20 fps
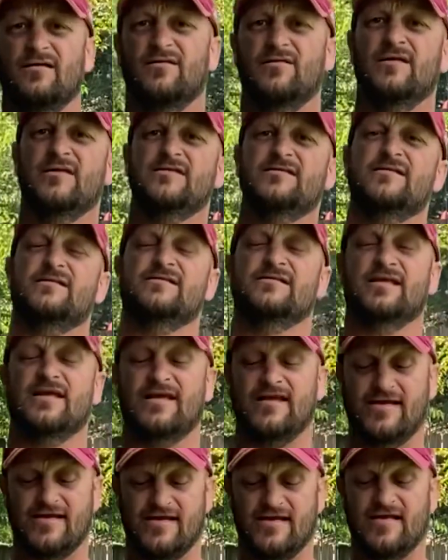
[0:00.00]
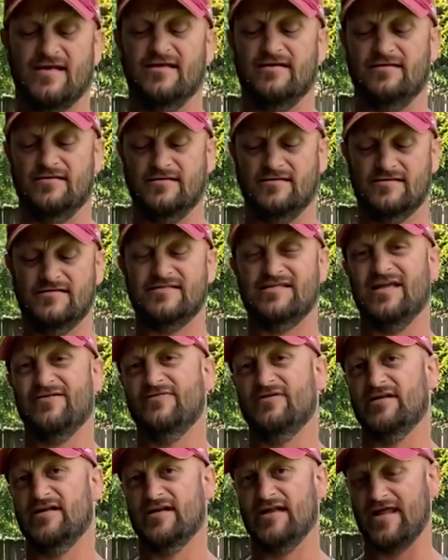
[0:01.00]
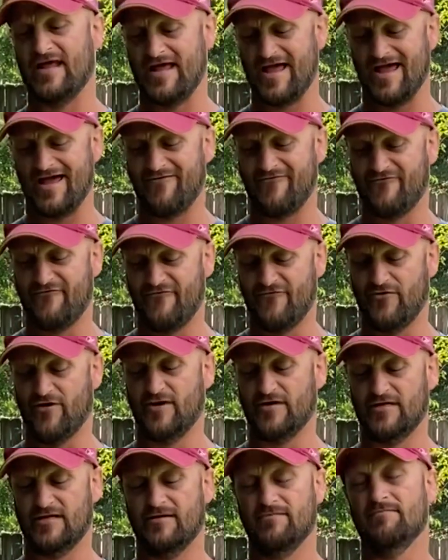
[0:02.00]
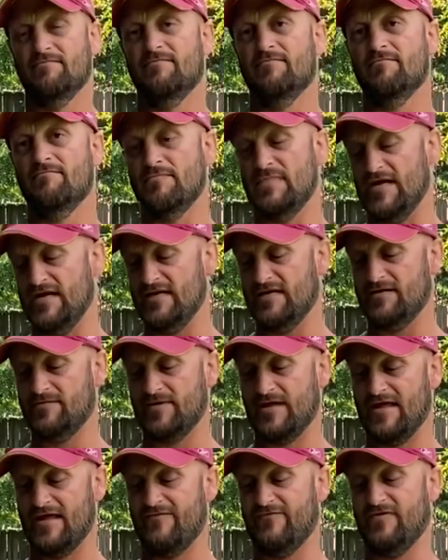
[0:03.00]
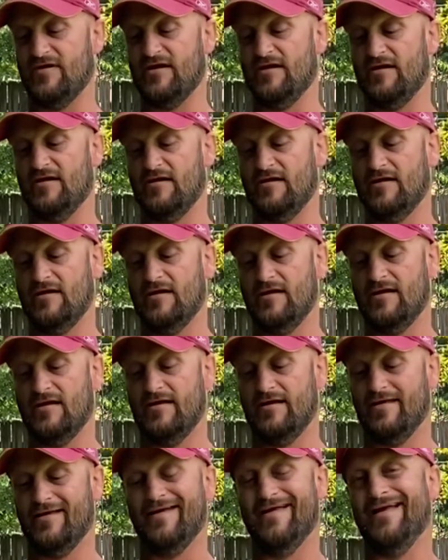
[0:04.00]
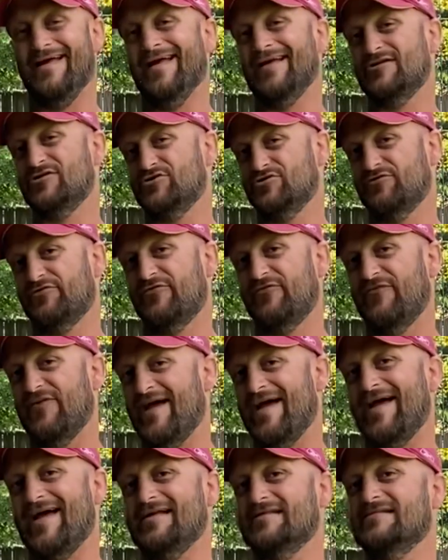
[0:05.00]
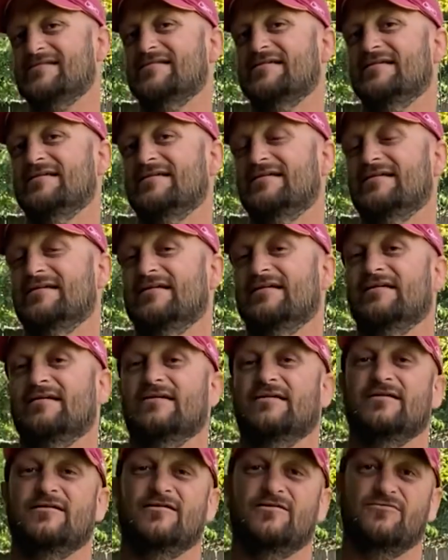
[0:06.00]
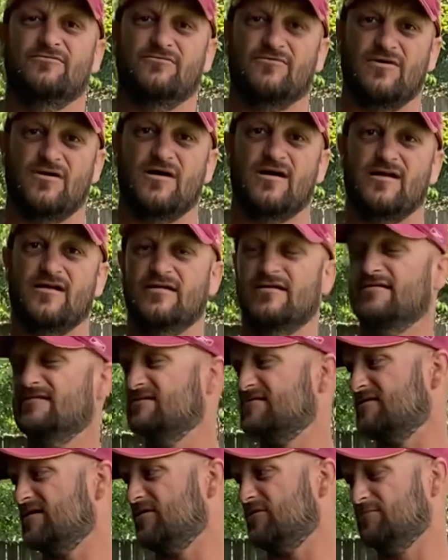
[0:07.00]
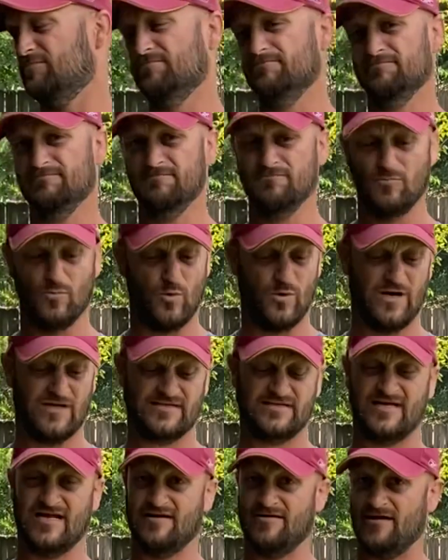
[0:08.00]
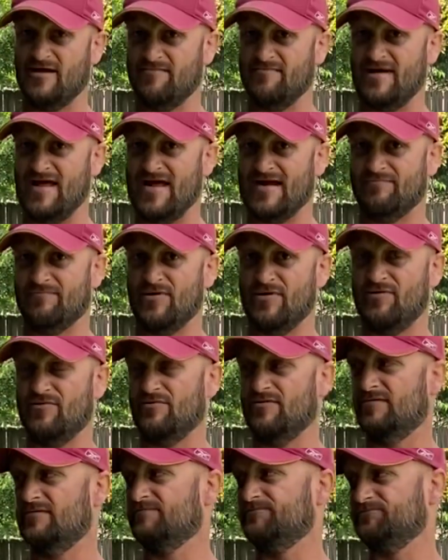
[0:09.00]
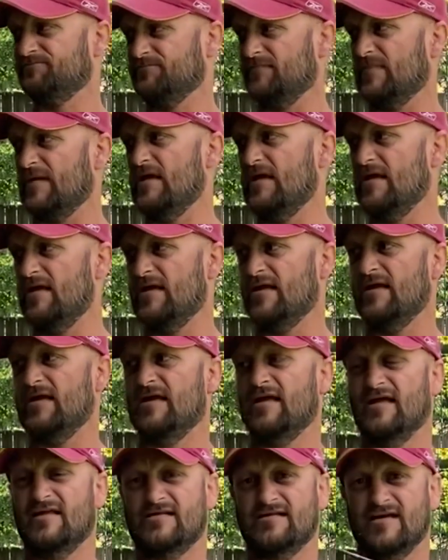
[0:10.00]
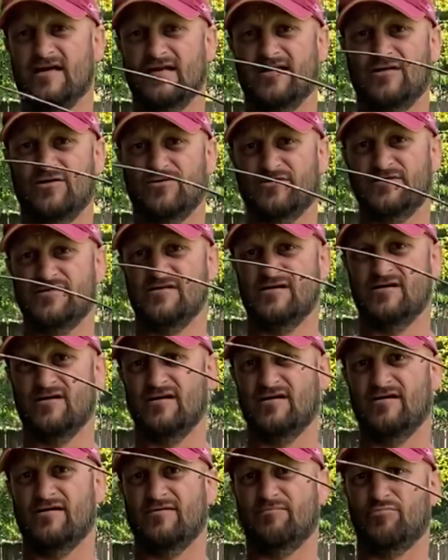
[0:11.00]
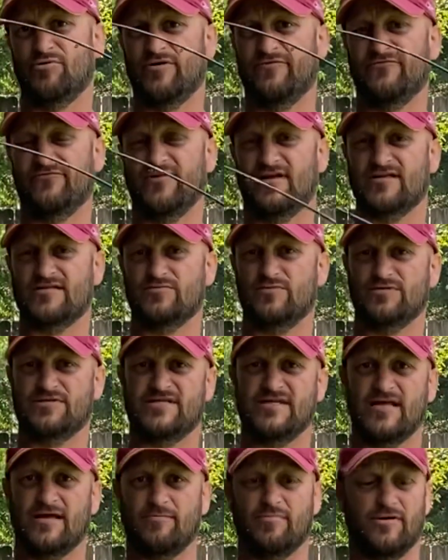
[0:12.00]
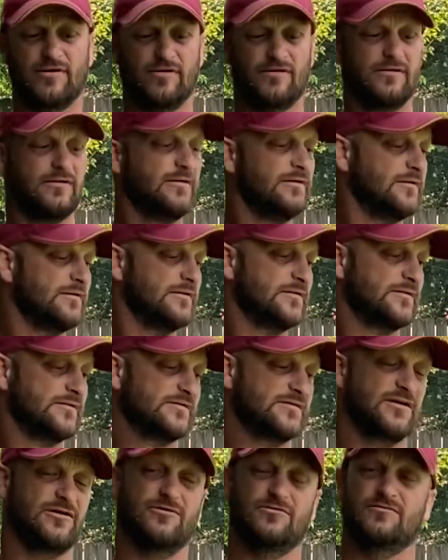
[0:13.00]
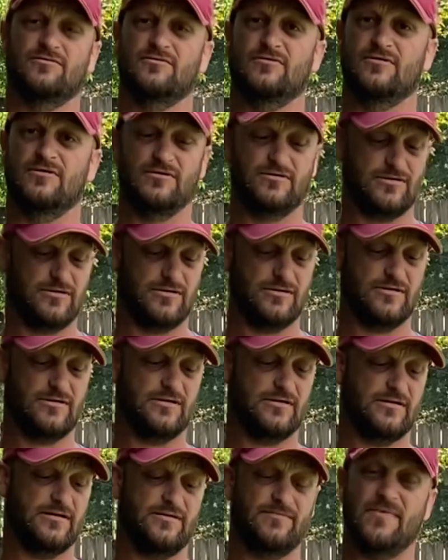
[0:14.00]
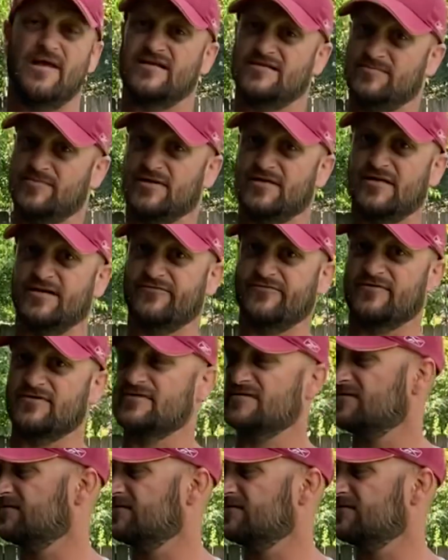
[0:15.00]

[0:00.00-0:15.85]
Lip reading: This is a 7.5 foot medium heavy extra fast rod. So while it's got a lot of backbone, it's got a pretty flexible tip. So makes a big difference.